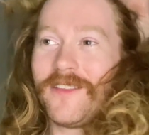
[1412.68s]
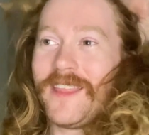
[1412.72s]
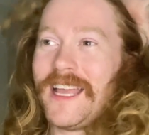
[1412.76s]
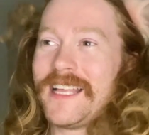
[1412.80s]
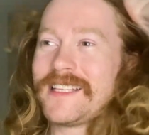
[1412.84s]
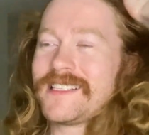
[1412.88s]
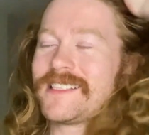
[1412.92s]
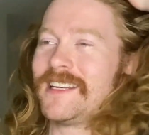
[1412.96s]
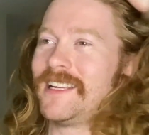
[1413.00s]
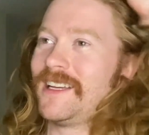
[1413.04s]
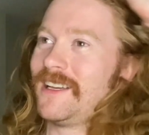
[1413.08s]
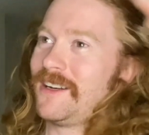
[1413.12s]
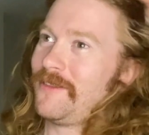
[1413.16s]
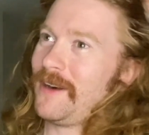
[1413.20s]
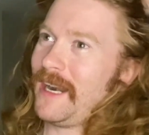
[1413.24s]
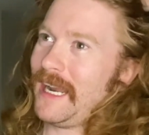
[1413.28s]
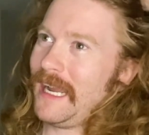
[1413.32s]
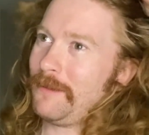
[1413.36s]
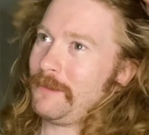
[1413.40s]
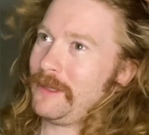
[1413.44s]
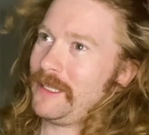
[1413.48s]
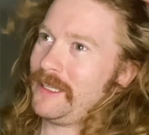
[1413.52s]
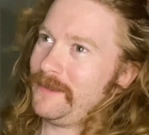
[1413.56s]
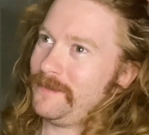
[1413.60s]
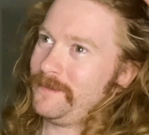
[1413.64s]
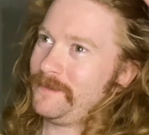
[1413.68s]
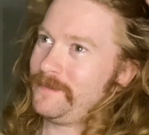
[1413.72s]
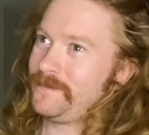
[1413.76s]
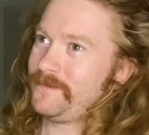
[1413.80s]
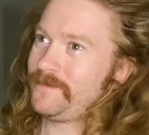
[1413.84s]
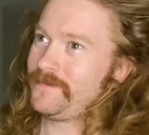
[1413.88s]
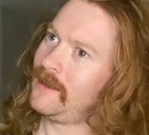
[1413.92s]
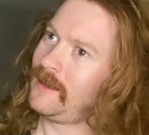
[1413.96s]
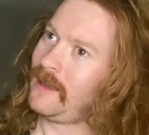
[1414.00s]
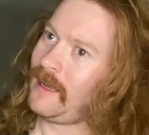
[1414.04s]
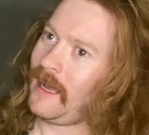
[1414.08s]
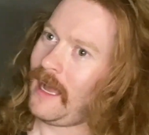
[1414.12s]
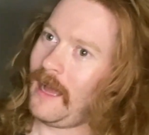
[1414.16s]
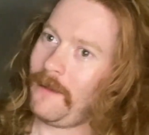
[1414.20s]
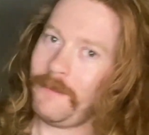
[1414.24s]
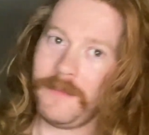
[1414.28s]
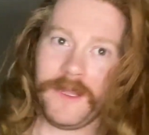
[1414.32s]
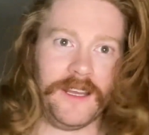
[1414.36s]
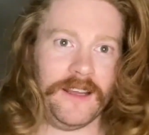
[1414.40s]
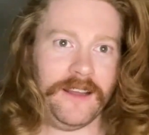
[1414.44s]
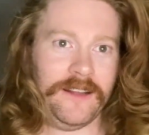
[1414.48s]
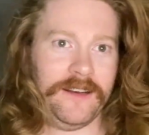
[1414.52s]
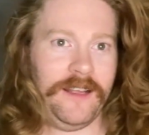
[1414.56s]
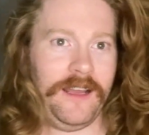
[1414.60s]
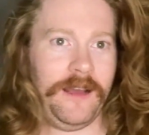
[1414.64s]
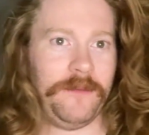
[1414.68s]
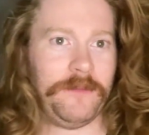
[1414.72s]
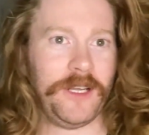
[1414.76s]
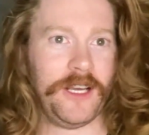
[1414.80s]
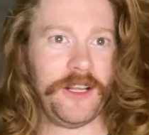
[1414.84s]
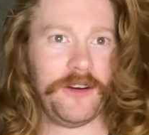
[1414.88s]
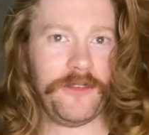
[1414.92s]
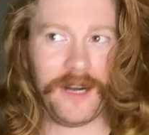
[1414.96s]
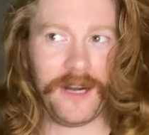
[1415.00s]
that's done rambling. I'm done. I'm done